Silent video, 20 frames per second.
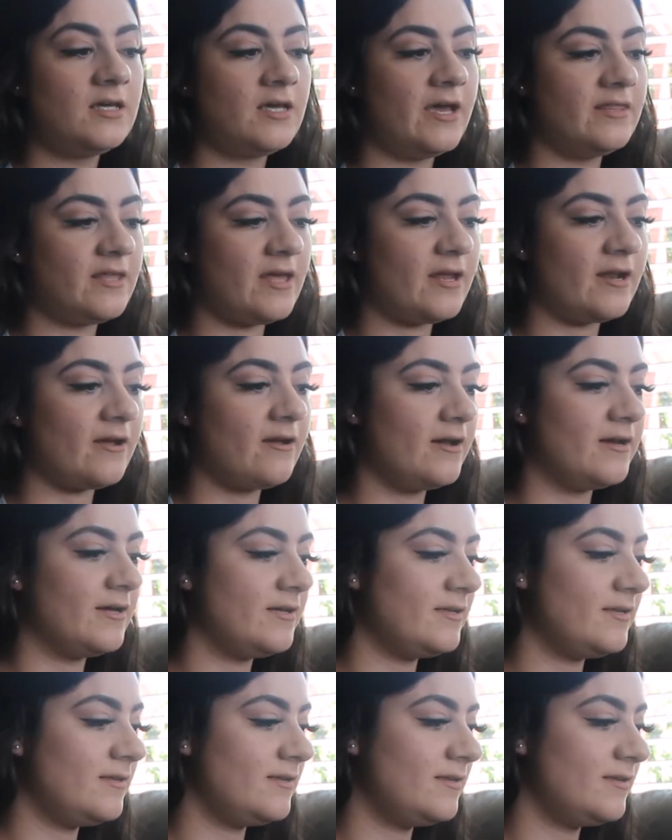And then I got
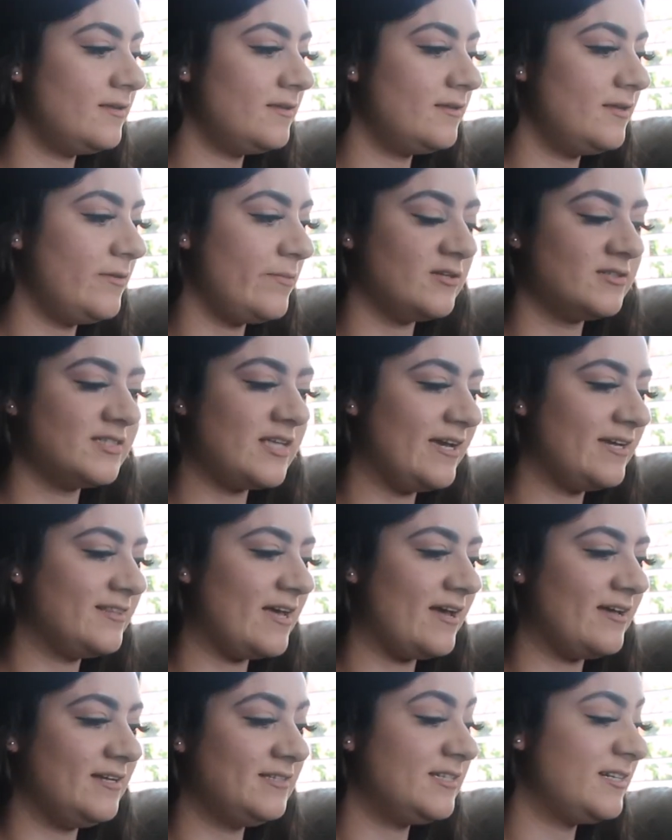an email saying
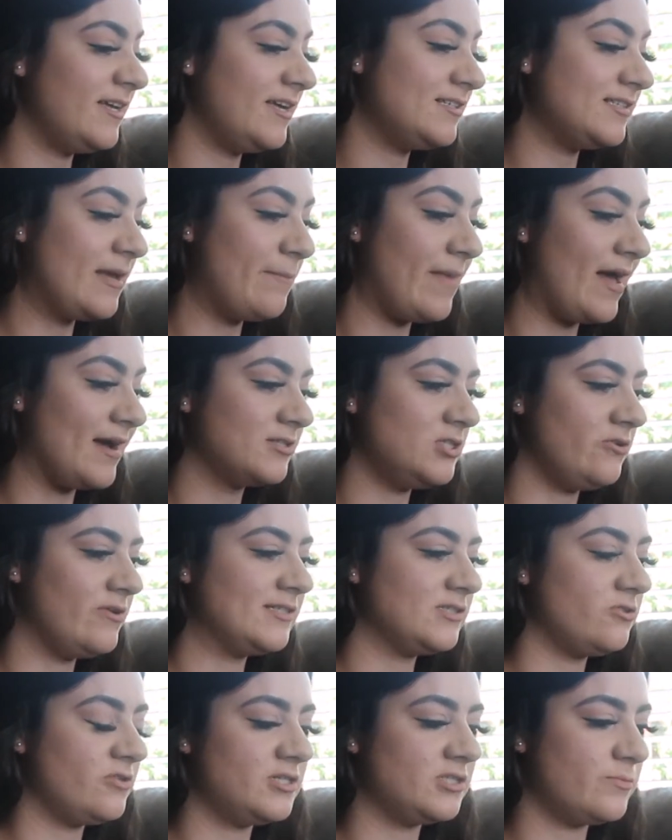that it didn't get sent back to you guys,
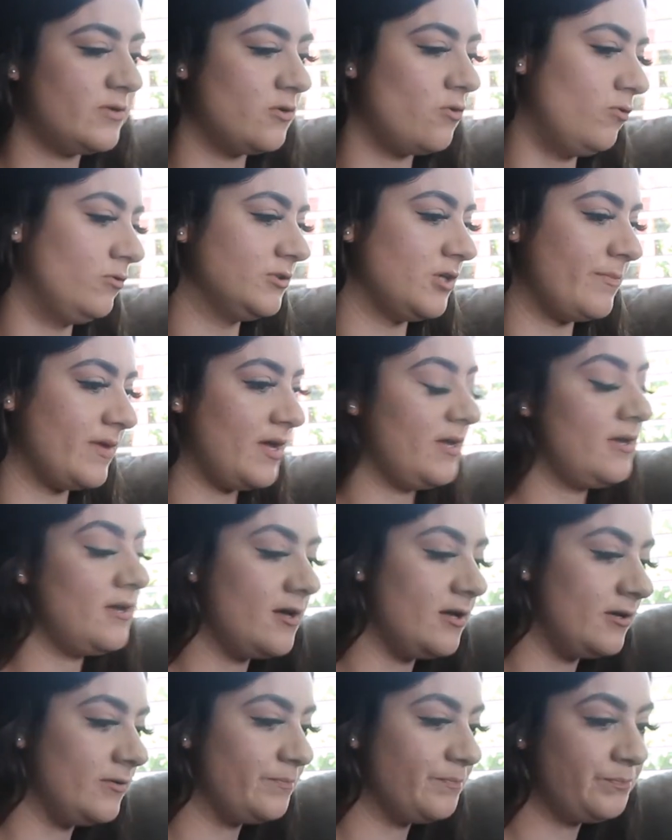so they just put a hold on my
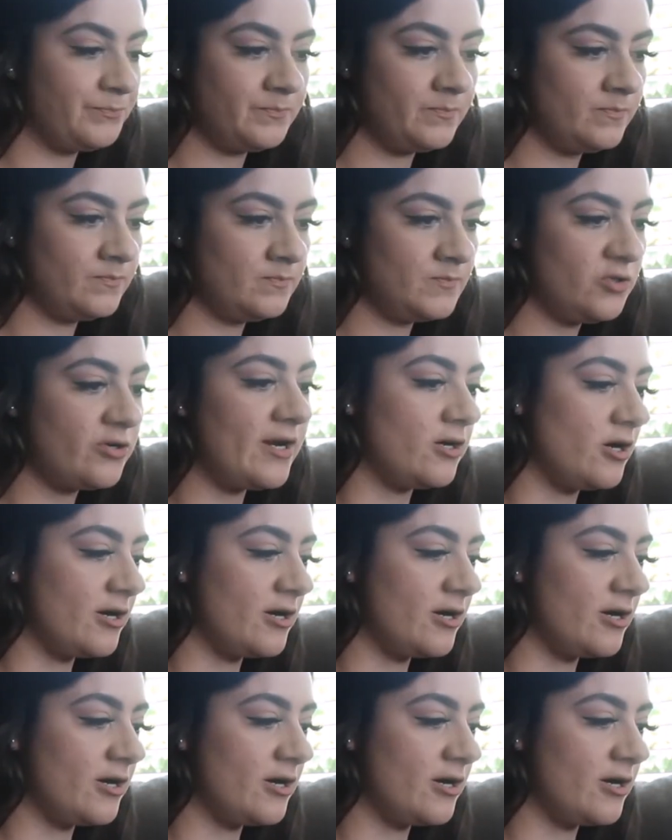um, credit